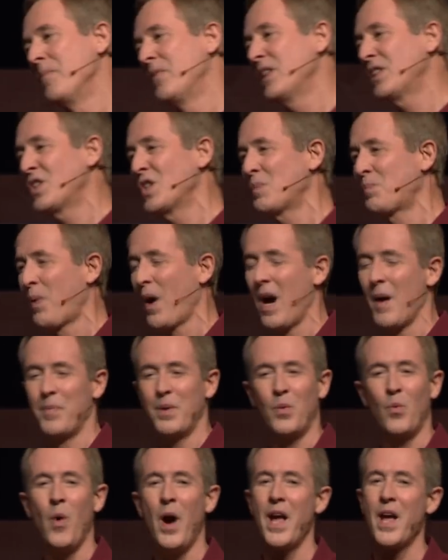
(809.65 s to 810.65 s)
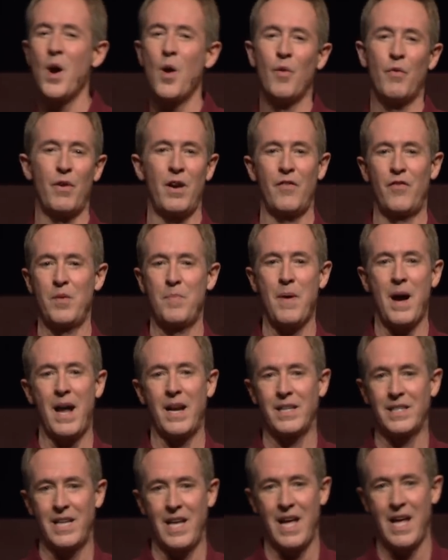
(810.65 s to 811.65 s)
this is probably way over
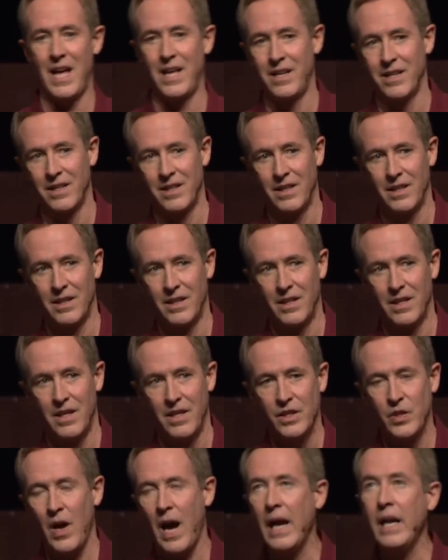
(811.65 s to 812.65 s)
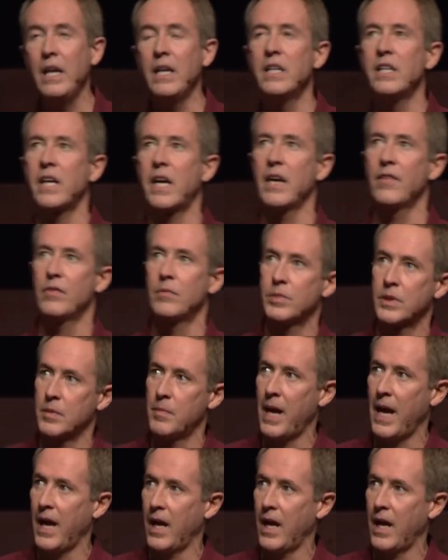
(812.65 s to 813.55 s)
everybody's head. So I need to give him some